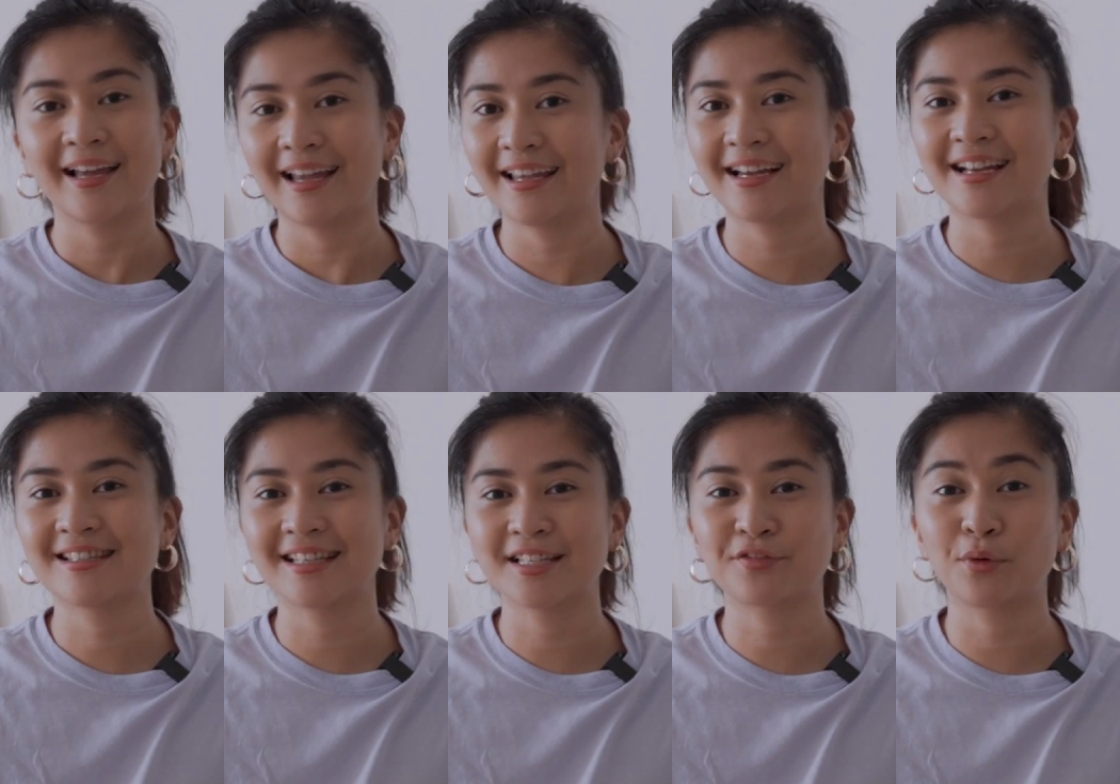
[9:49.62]
Hey guys,
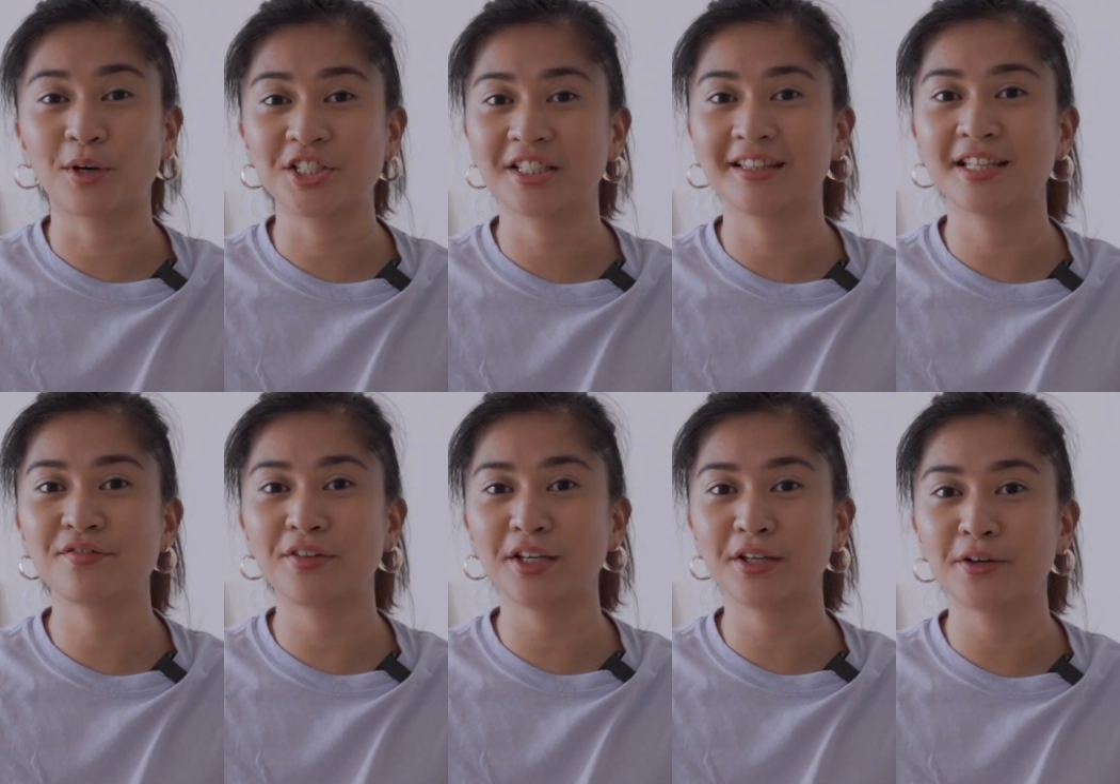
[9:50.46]
thanks for watching this
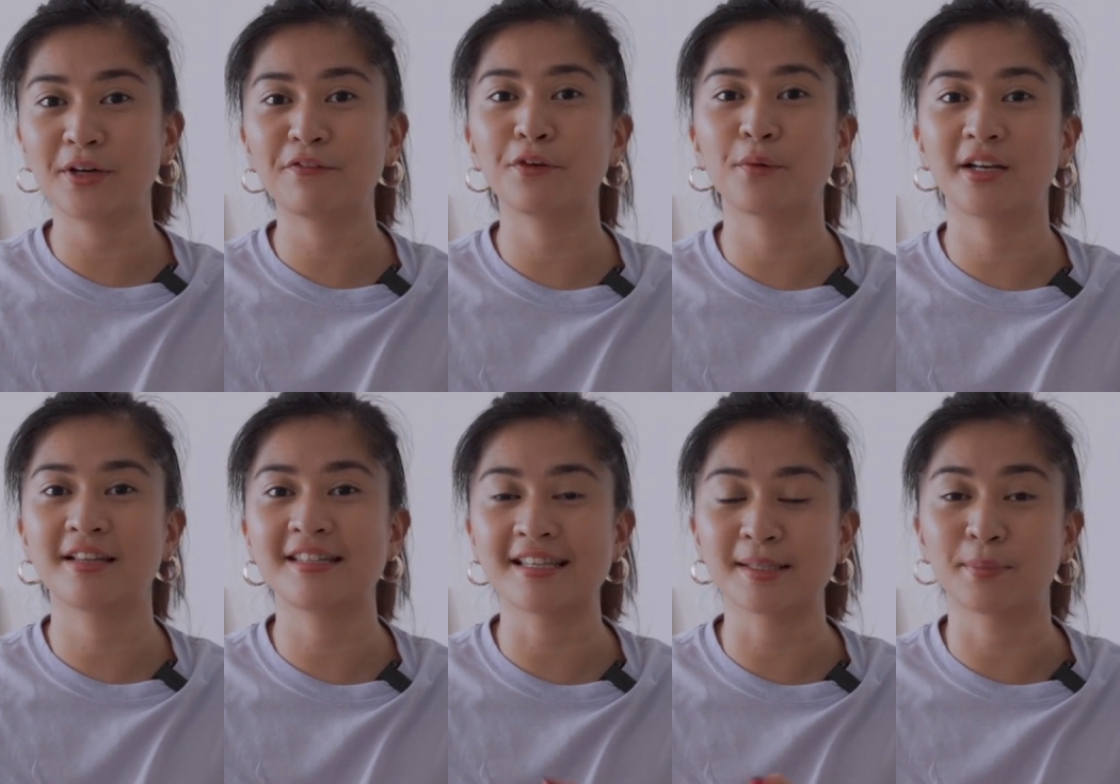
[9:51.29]
video. If you want to
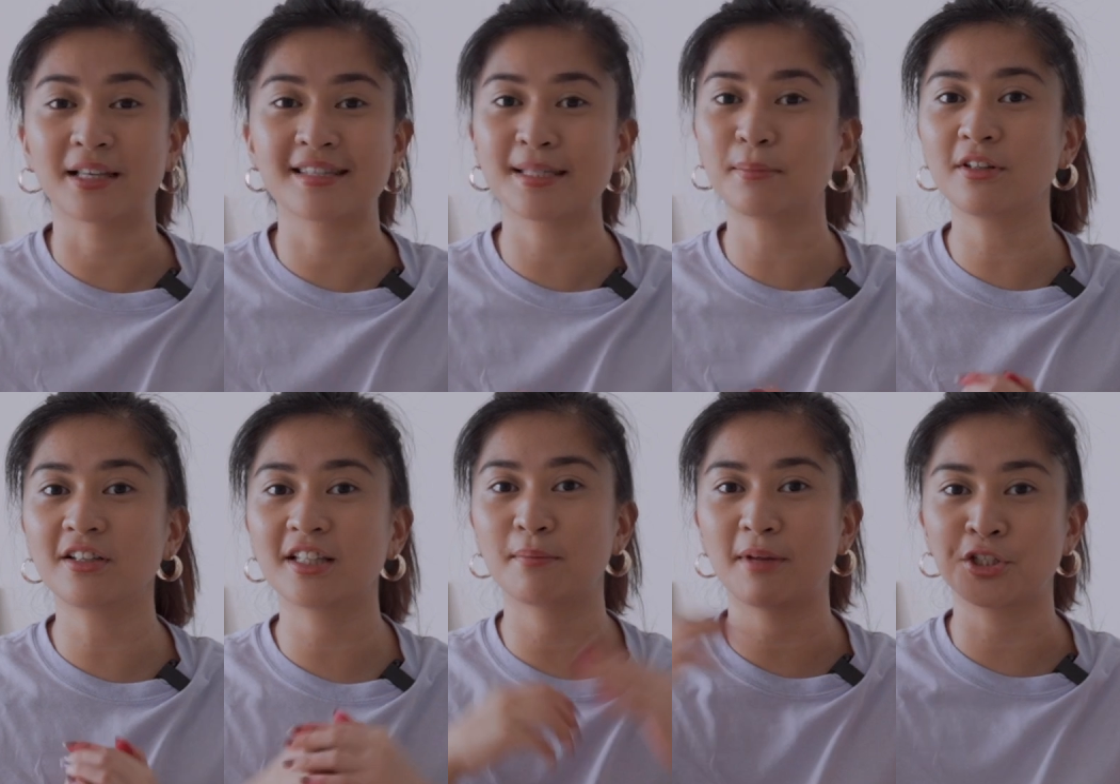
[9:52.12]
see something similar,
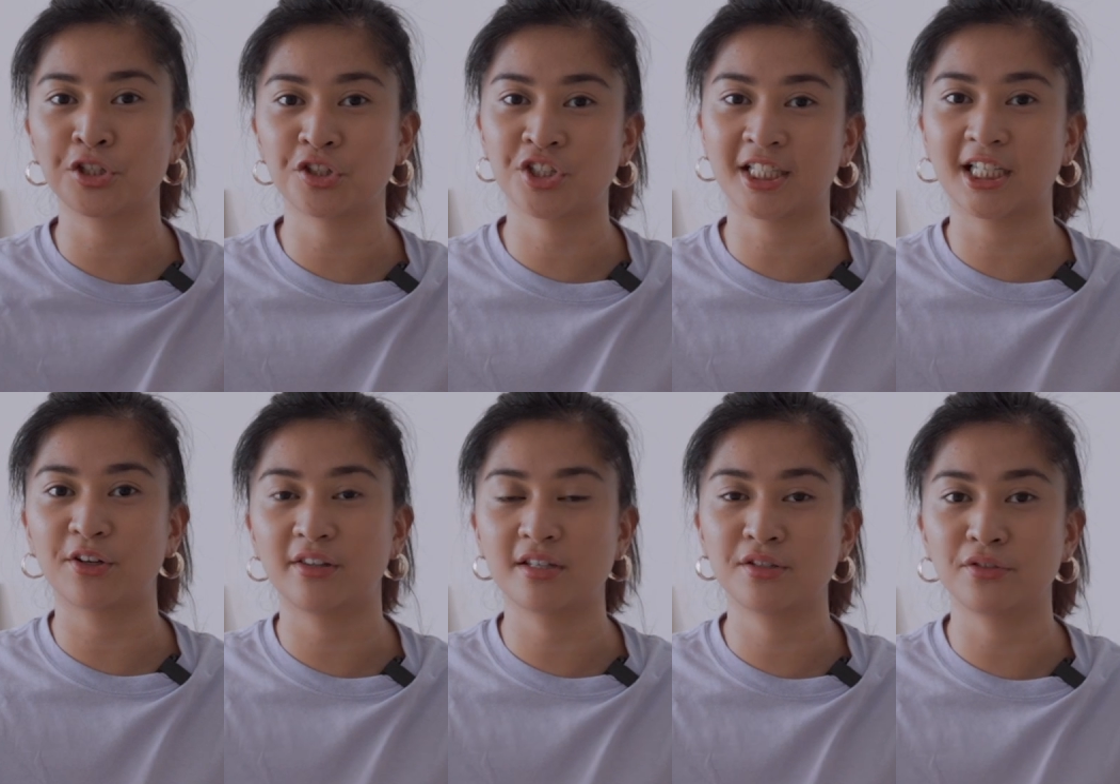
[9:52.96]
then make sure to check out
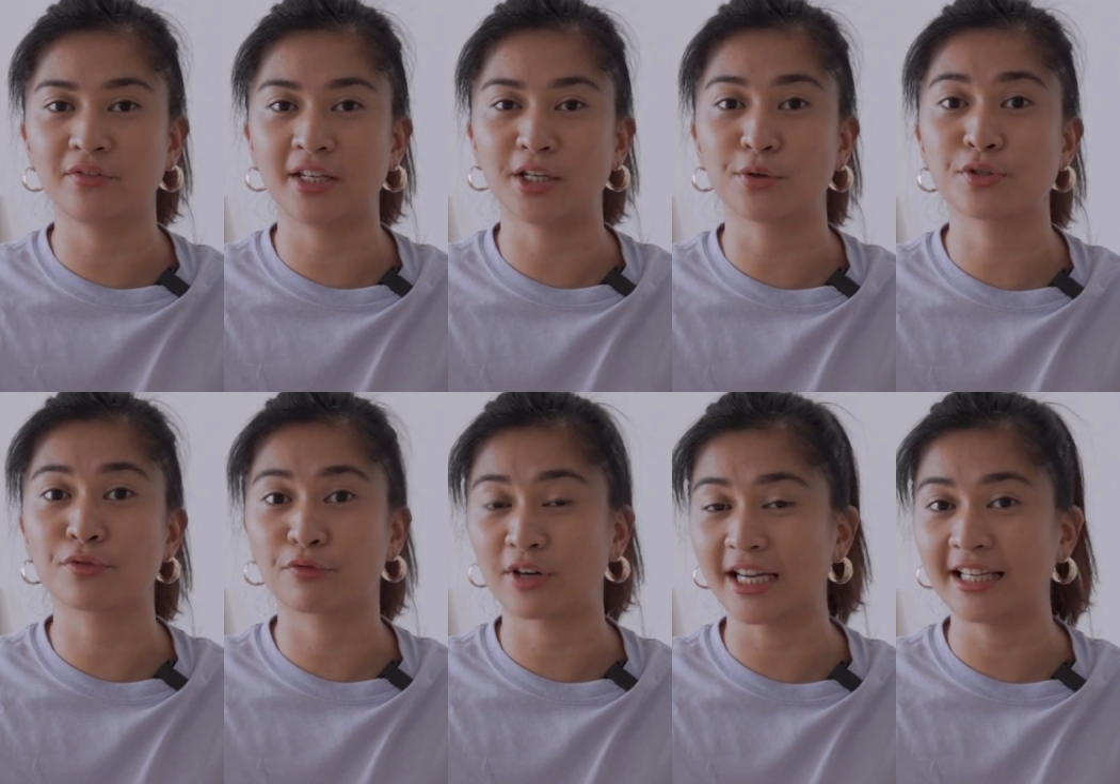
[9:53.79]
these two videos
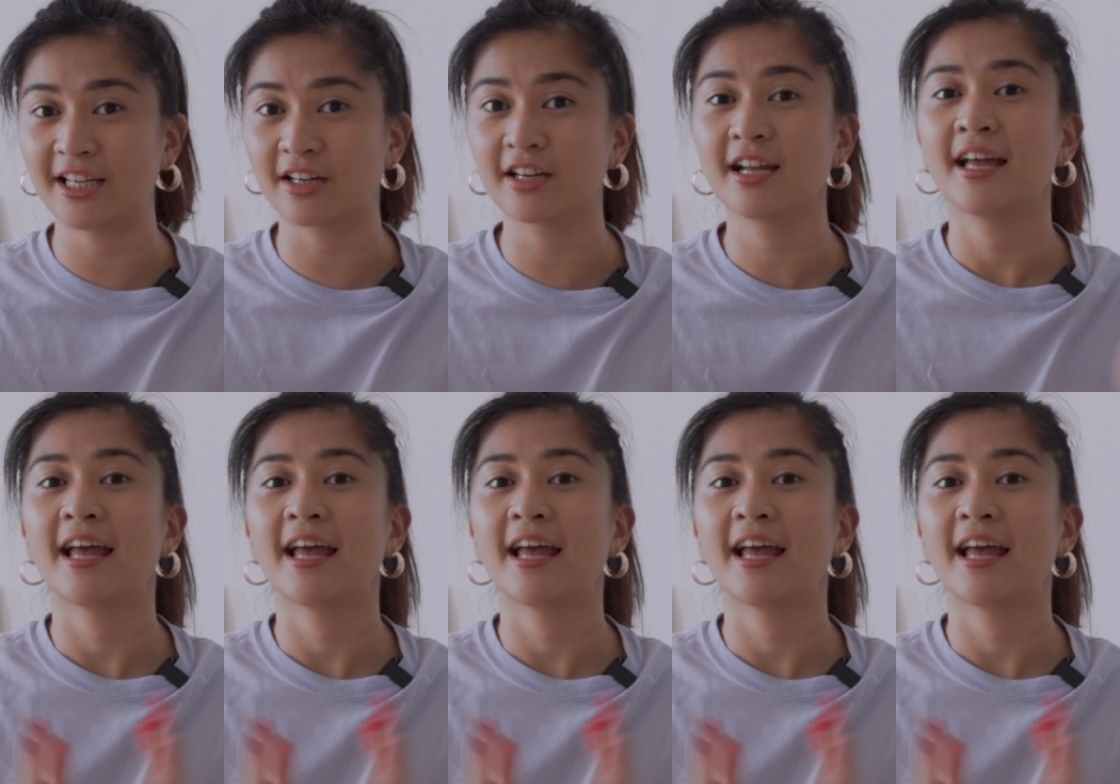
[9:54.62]
right here.